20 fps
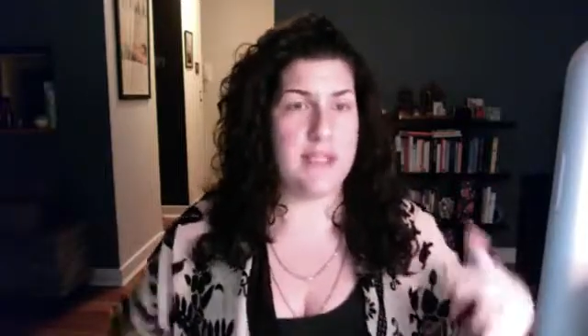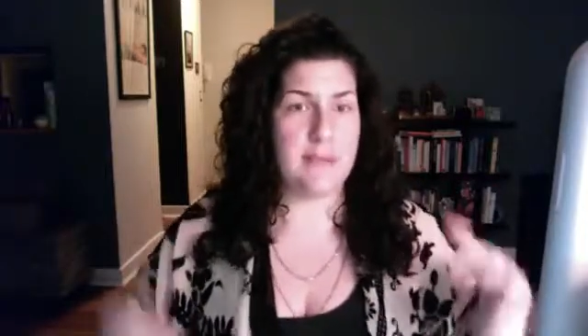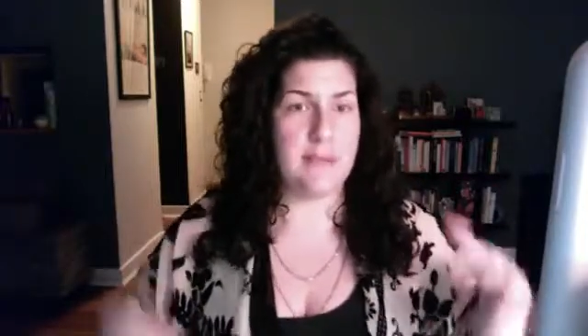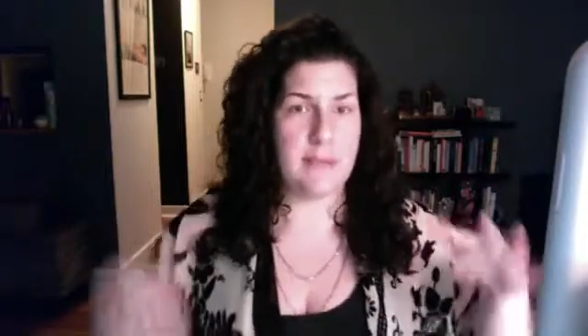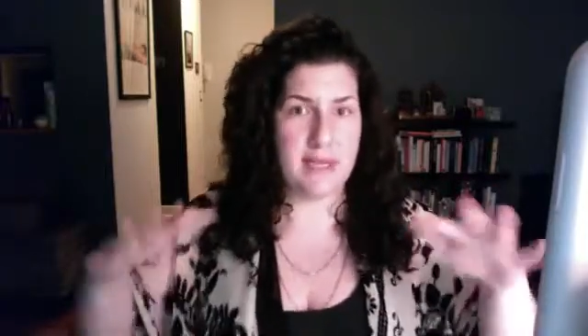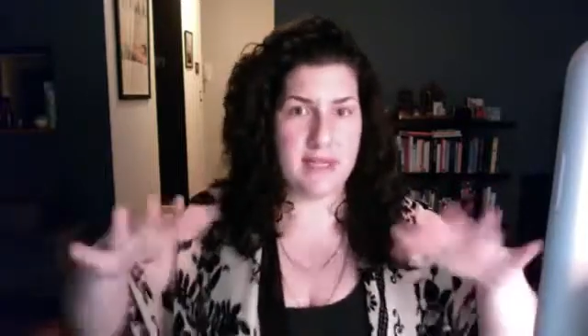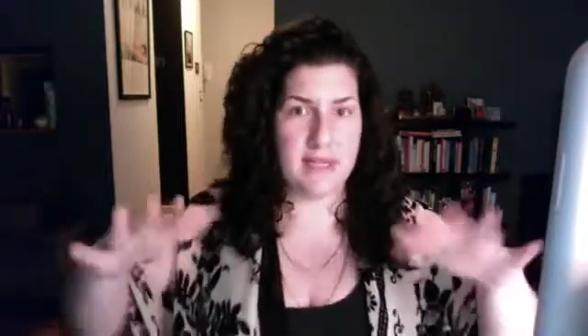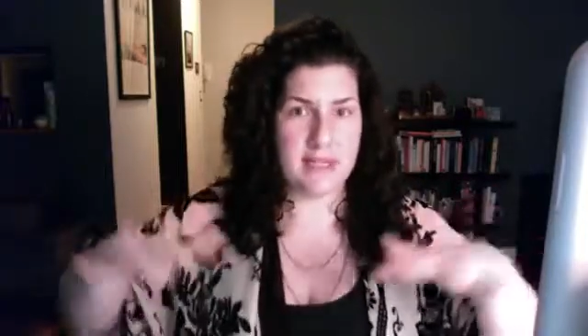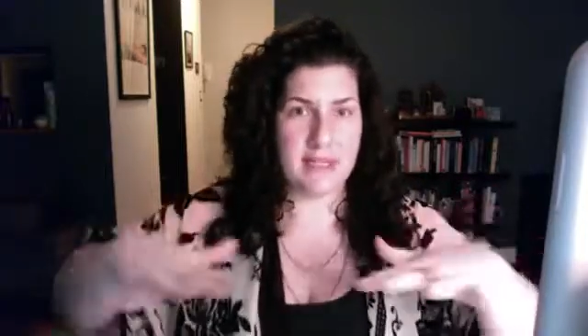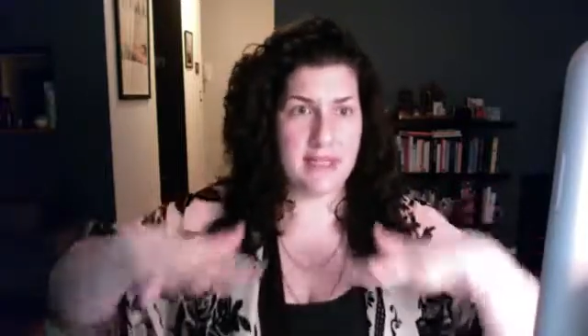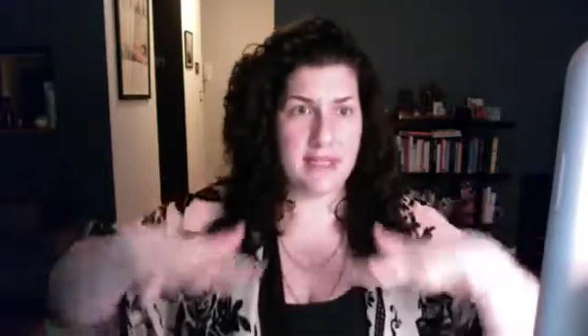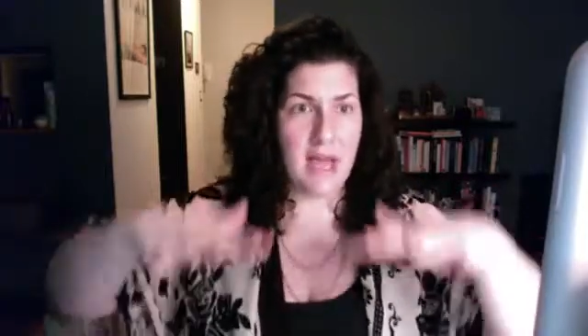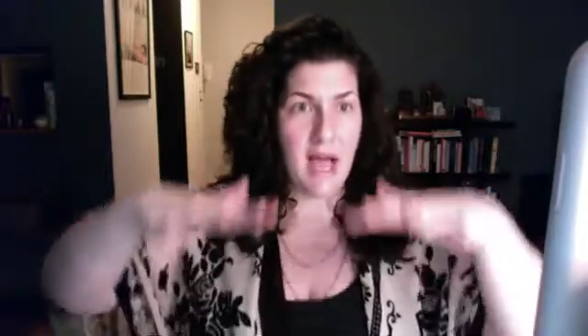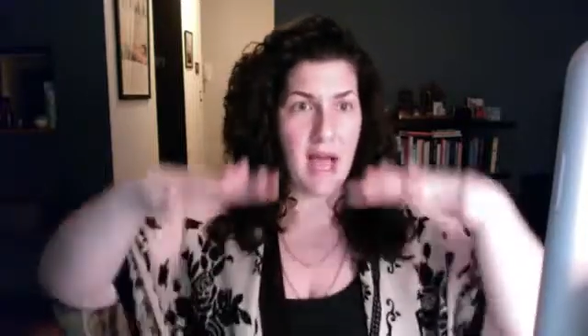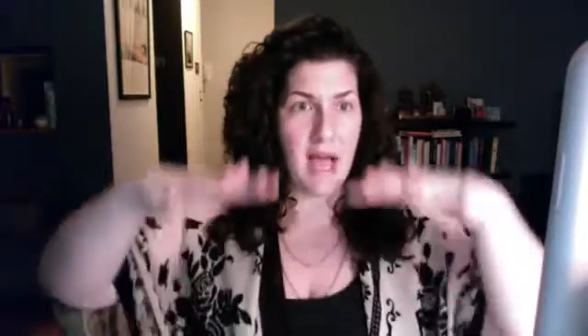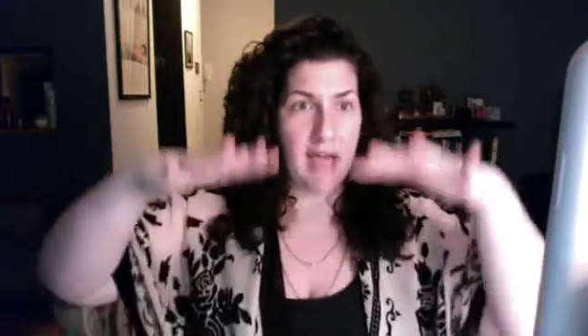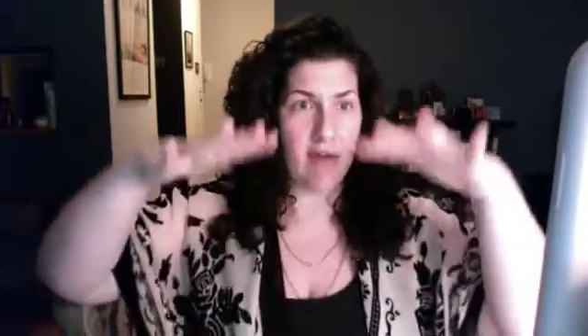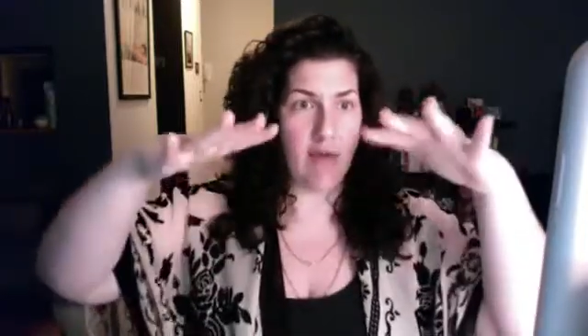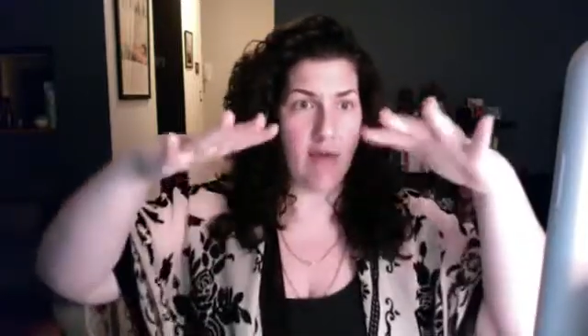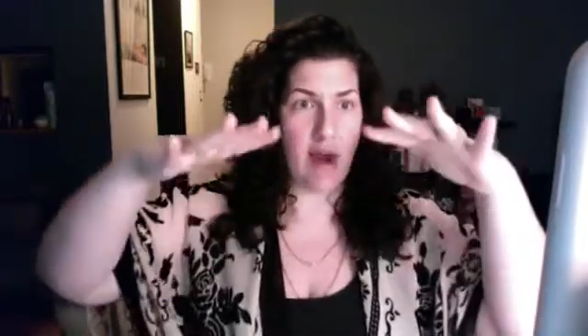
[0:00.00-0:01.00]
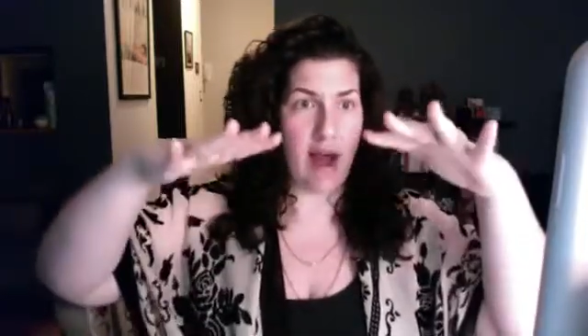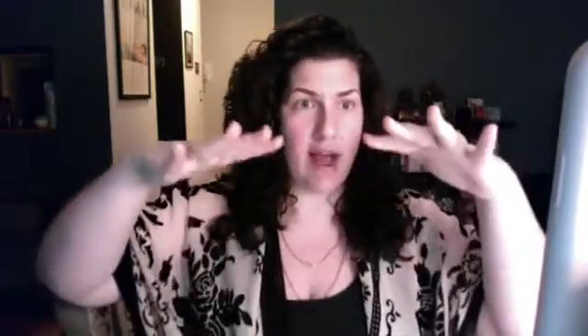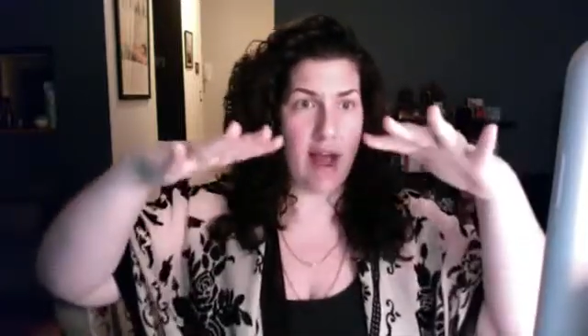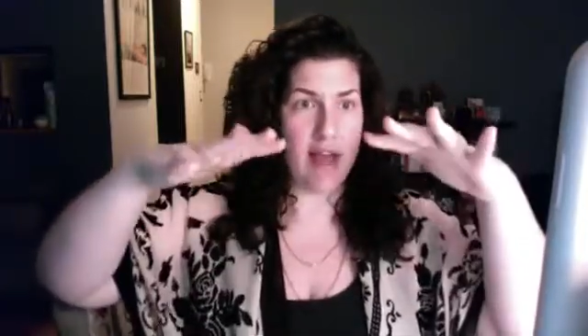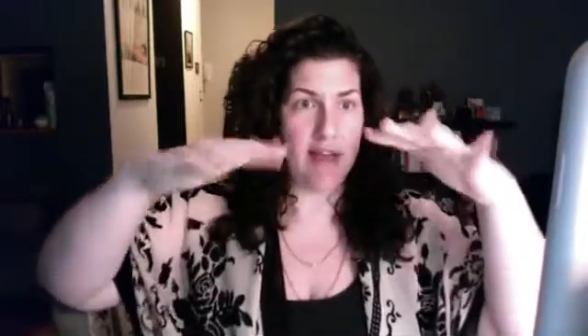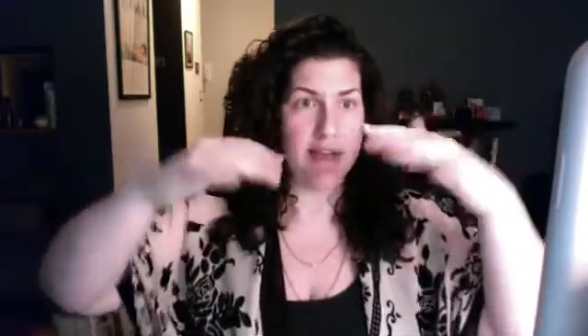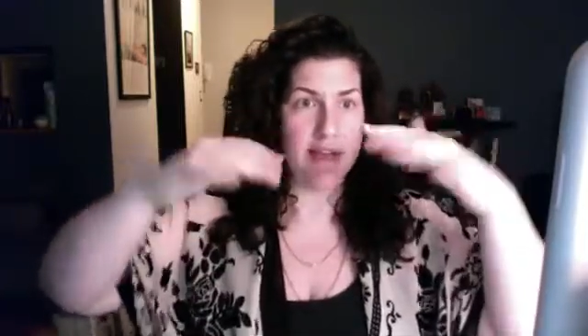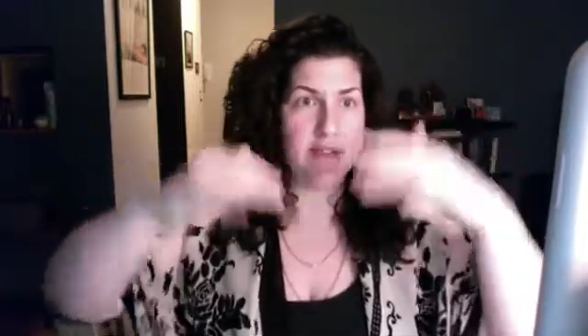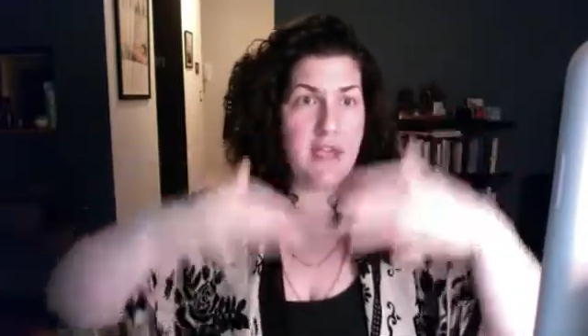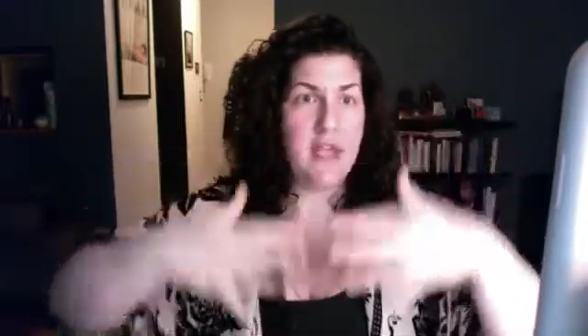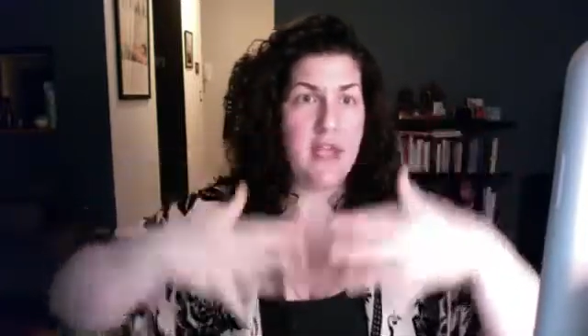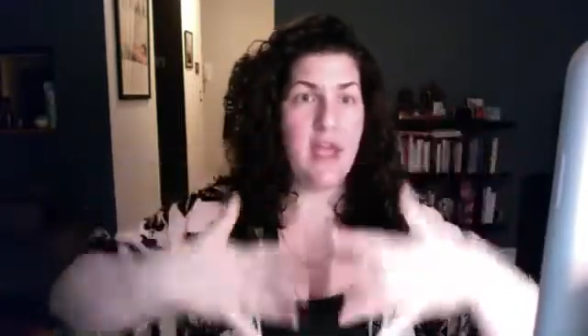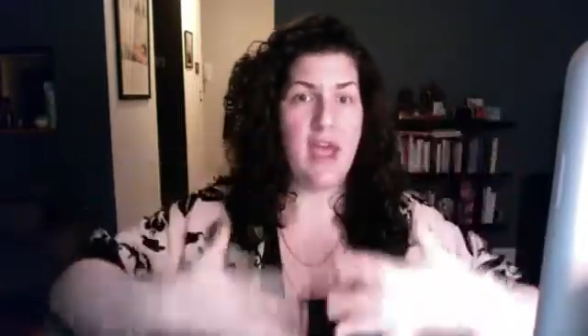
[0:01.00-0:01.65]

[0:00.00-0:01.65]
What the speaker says: it makes the tide rise.